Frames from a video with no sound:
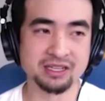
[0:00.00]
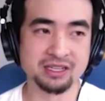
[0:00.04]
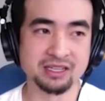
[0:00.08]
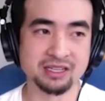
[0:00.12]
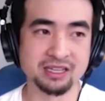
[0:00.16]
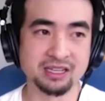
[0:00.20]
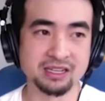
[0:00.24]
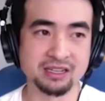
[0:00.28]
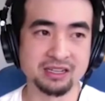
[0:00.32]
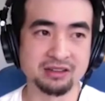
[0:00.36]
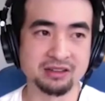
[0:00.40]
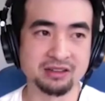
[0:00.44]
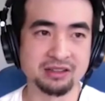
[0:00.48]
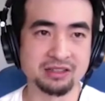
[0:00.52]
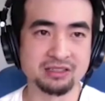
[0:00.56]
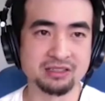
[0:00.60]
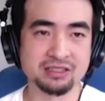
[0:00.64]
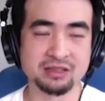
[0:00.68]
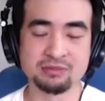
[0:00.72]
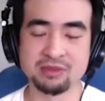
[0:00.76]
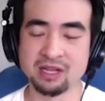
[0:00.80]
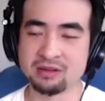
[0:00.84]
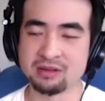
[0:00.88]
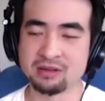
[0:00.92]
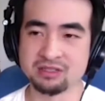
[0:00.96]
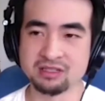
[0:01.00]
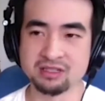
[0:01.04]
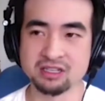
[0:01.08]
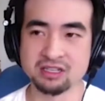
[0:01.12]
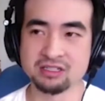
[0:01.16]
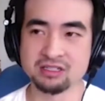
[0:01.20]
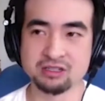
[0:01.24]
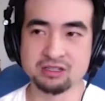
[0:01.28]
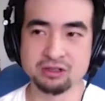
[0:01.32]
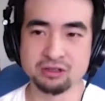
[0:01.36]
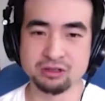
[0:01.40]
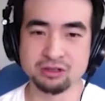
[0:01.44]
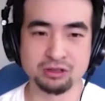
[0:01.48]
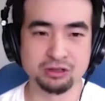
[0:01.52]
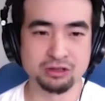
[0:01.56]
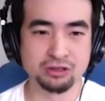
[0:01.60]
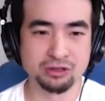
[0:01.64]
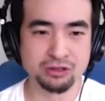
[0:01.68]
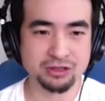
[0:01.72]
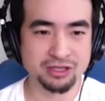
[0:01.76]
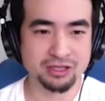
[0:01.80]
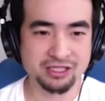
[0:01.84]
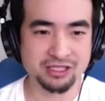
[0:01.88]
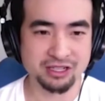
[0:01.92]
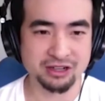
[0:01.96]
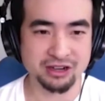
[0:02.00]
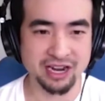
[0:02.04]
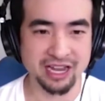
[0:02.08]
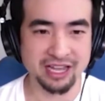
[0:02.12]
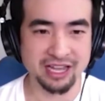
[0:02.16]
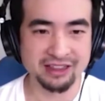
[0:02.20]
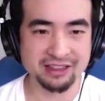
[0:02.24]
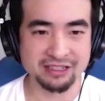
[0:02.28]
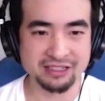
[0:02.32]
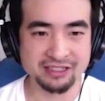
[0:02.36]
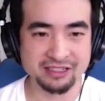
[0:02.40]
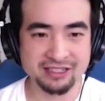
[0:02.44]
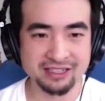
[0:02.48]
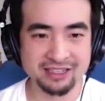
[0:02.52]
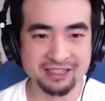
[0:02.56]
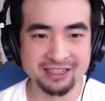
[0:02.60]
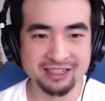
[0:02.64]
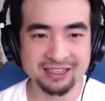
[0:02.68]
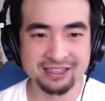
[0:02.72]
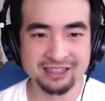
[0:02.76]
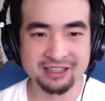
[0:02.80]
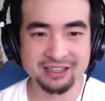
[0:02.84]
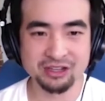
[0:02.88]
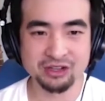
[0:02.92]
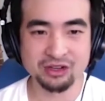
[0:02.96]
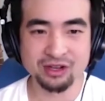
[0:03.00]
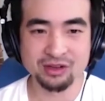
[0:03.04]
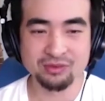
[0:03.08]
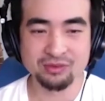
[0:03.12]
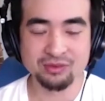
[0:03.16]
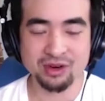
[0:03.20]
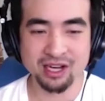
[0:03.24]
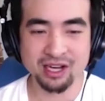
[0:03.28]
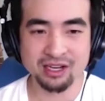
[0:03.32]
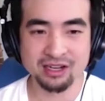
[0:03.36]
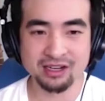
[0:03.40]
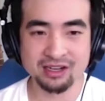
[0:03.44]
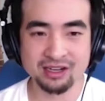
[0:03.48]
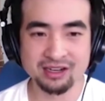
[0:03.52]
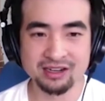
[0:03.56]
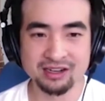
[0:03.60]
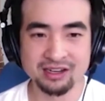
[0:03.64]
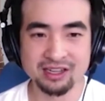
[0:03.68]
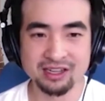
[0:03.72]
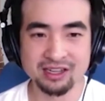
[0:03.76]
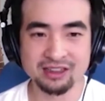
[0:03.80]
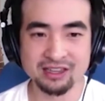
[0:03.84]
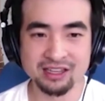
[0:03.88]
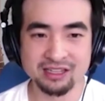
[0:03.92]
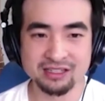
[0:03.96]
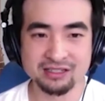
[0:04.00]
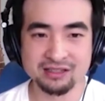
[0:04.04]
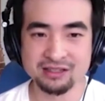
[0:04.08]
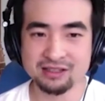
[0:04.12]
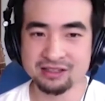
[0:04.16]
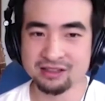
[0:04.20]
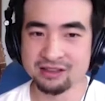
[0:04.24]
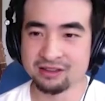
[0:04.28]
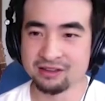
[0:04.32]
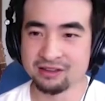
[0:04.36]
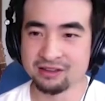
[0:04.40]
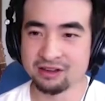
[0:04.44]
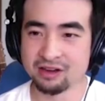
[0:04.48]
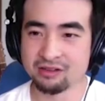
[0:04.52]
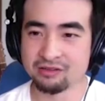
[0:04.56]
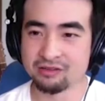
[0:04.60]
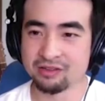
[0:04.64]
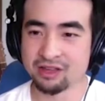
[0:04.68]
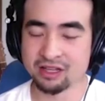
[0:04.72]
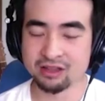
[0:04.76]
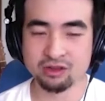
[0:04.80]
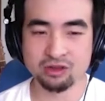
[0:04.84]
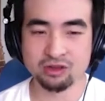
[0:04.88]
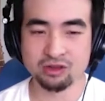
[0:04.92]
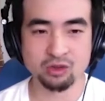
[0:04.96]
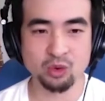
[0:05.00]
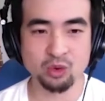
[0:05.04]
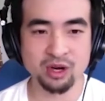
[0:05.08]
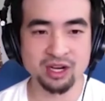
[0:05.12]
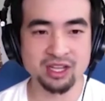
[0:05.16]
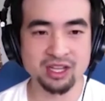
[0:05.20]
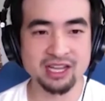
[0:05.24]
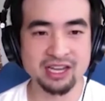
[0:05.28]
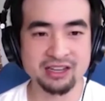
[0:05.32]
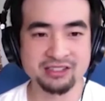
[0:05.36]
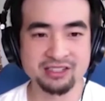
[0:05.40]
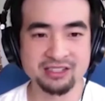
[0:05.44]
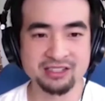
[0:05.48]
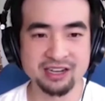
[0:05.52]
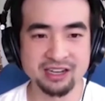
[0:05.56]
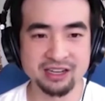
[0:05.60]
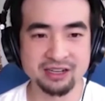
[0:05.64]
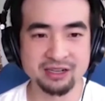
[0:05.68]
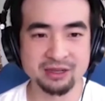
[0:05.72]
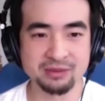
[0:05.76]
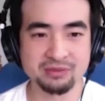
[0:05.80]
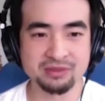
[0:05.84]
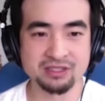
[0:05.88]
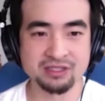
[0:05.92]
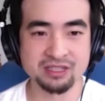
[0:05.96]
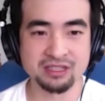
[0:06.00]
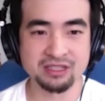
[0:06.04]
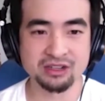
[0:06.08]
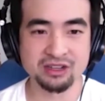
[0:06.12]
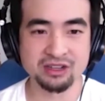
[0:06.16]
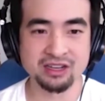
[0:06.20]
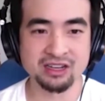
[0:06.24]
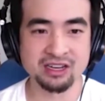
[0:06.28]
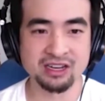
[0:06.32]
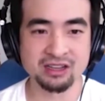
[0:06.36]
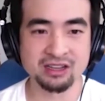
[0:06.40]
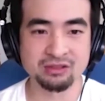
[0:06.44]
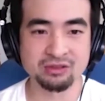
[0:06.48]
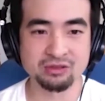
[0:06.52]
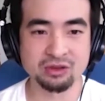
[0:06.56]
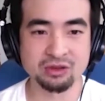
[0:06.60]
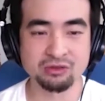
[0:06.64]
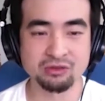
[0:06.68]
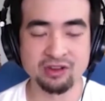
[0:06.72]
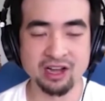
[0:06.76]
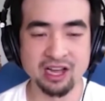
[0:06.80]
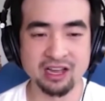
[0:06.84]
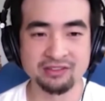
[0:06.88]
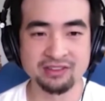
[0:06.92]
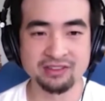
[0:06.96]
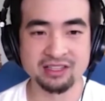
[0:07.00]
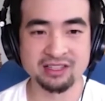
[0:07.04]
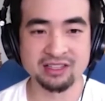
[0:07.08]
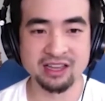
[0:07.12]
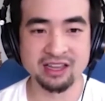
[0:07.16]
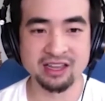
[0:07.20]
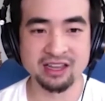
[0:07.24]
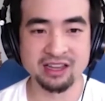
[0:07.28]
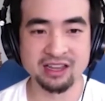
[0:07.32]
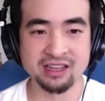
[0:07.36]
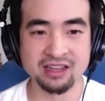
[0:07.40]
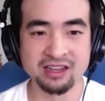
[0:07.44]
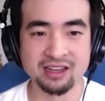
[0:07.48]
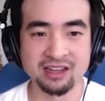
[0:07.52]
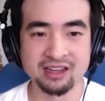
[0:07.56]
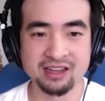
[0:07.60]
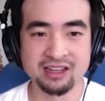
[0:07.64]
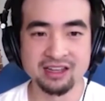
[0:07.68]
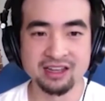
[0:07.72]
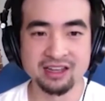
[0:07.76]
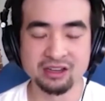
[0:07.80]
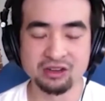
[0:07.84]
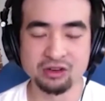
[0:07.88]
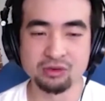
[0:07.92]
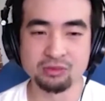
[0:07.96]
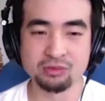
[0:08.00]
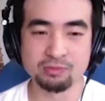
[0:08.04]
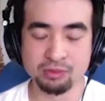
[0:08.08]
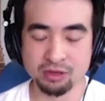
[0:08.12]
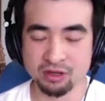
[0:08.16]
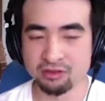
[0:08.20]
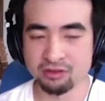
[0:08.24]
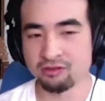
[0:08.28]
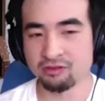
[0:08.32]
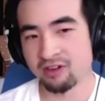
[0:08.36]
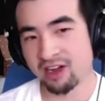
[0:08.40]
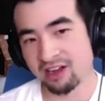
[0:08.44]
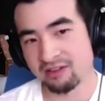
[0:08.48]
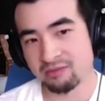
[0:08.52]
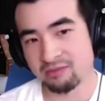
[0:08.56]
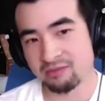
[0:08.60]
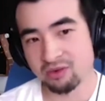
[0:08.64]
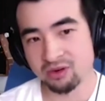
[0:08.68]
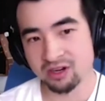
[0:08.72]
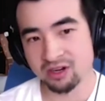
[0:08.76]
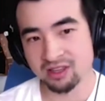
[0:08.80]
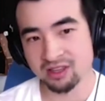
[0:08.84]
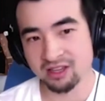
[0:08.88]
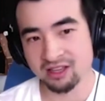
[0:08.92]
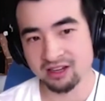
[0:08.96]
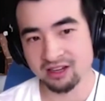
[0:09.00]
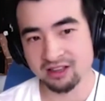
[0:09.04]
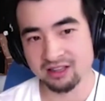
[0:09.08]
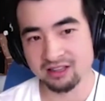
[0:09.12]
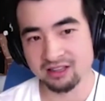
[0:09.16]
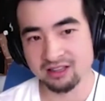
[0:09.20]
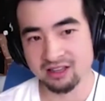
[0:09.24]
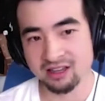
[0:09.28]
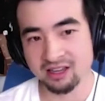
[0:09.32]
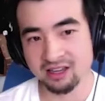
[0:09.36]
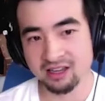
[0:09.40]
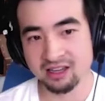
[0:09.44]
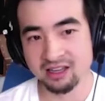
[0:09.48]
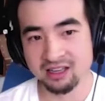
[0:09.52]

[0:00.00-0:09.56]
Like sometimes, because to-do lists are endless. Like you can write a list of like 20,000 items and you can get through 5 a day and you'll put 5 more at the end of the day.